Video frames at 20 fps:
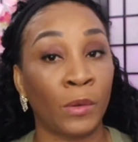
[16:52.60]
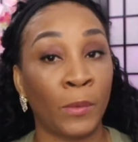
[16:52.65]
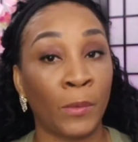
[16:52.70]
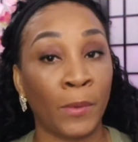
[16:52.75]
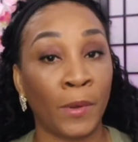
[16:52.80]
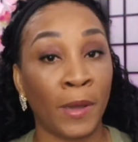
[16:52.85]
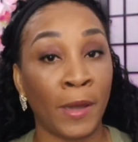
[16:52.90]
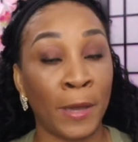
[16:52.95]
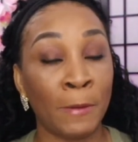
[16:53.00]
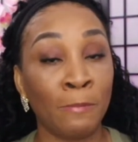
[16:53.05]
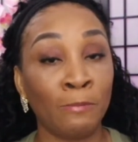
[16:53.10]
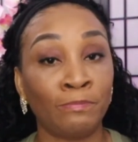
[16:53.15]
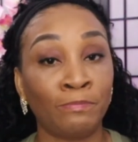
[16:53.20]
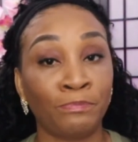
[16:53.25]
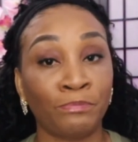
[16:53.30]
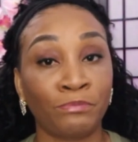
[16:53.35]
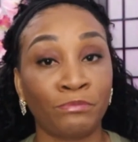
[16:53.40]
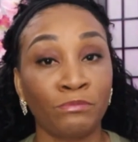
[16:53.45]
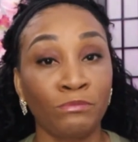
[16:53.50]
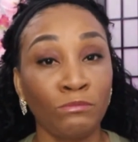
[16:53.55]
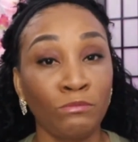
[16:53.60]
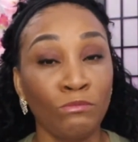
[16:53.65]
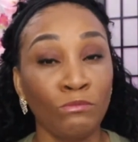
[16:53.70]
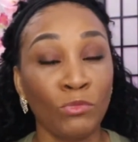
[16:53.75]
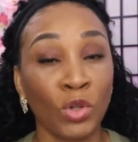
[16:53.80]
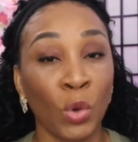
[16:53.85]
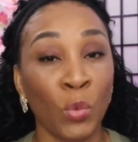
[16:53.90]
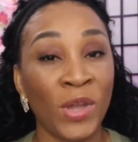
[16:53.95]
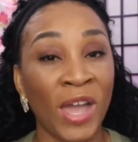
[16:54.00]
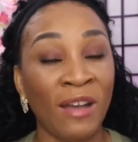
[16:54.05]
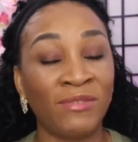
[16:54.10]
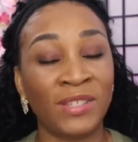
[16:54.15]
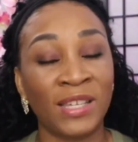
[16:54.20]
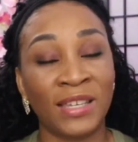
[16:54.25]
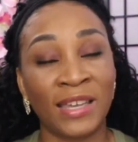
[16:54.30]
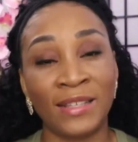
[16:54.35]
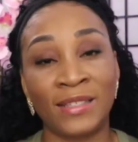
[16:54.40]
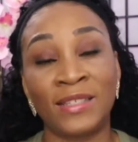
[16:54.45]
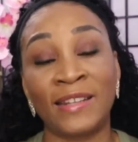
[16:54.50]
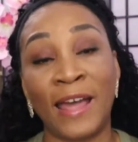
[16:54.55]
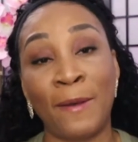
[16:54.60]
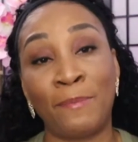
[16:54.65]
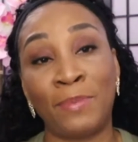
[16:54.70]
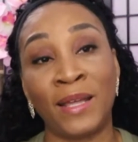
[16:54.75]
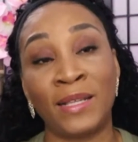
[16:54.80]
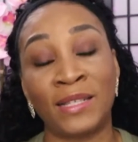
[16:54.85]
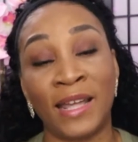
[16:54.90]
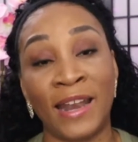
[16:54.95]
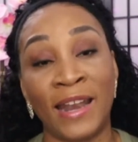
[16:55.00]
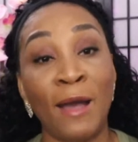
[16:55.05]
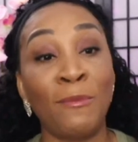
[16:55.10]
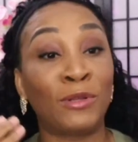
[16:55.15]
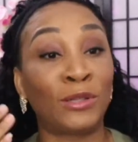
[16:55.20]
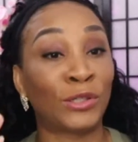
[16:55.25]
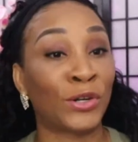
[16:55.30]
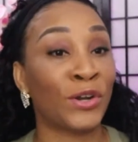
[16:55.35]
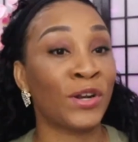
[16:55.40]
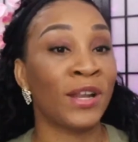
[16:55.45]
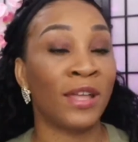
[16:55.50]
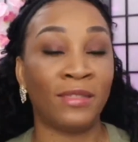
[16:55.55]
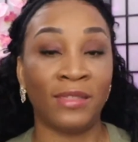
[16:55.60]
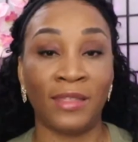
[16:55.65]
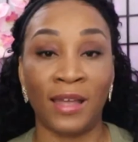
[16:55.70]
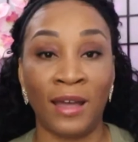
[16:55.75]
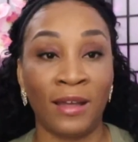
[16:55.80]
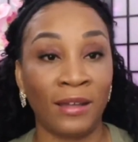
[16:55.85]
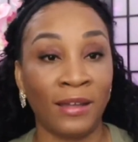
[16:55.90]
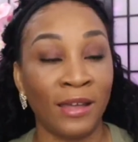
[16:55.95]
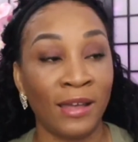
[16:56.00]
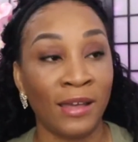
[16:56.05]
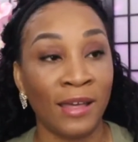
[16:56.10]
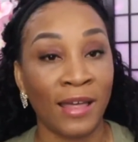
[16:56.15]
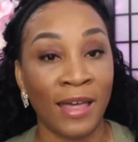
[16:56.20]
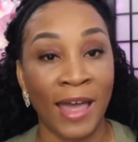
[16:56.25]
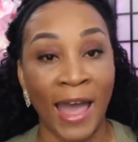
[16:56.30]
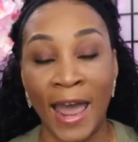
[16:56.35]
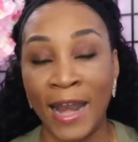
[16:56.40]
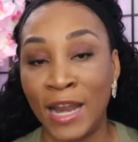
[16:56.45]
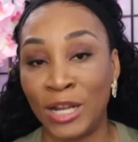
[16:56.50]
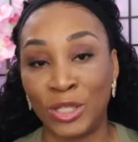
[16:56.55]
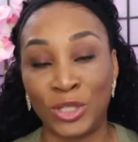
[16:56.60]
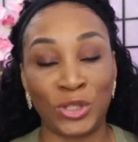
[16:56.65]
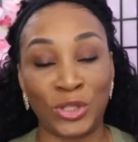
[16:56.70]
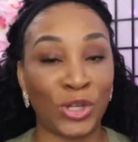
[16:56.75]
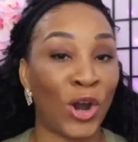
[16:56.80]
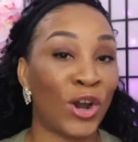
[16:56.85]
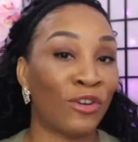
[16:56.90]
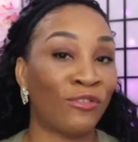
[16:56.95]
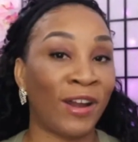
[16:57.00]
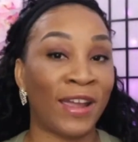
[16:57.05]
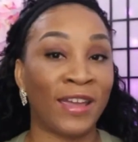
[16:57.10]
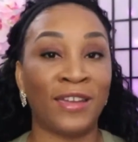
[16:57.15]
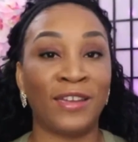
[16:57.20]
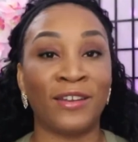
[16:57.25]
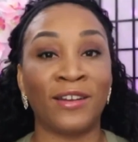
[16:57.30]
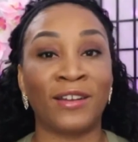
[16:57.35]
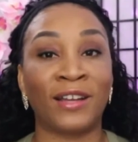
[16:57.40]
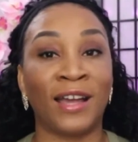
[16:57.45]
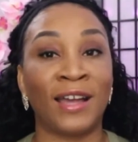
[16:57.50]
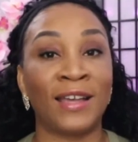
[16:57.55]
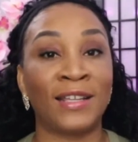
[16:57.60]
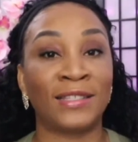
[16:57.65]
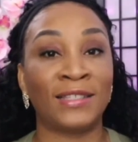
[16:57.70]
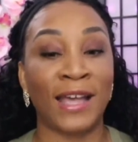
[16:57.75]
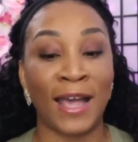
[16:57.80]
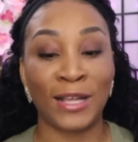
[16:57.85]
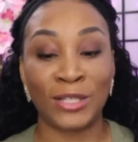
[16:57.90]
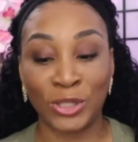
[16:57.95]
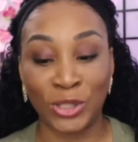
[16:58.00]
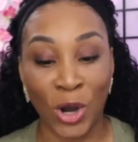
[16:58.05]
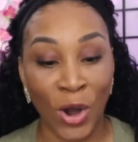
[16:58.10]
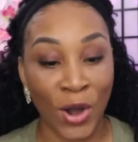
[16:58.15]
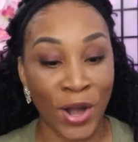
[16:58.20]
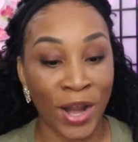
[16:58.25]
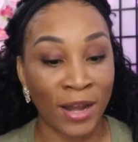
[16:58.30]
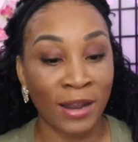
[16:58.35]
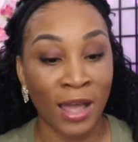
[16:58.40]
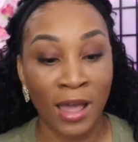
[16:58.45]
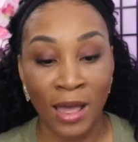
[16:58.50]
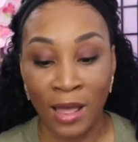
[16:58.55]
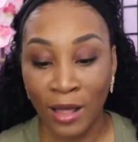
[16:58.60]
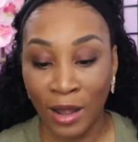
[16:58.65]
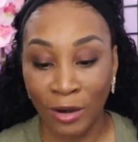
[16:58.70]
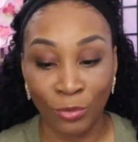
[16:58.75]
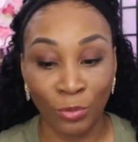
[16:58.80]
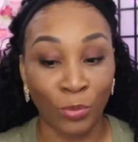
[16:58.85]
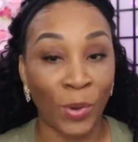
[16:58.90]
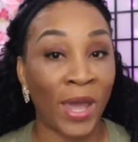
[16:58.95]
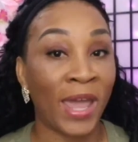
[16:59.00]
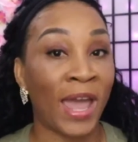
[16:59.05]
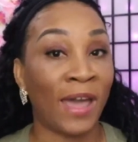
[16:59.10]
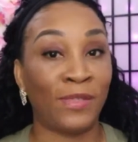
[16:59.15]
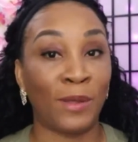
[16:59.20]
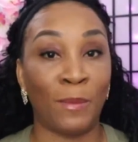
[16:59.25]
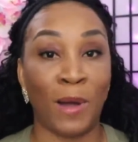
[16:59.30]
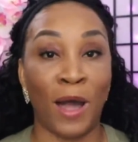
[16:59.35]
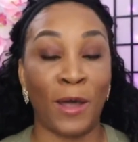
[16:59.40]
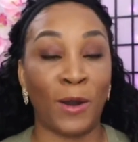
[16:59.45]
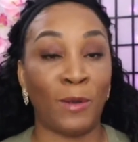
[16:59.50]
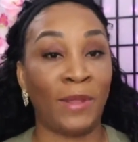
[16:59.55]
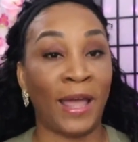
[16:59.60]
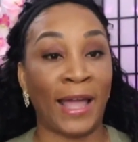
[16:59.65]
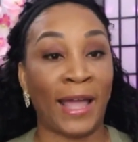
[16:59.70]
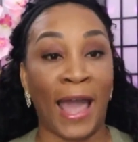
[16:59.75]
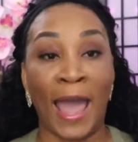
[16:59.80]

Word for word: Okay? We have to get to that place. And I'm learning that. I didn't start right here, guys. I started way at the bottom. Like, I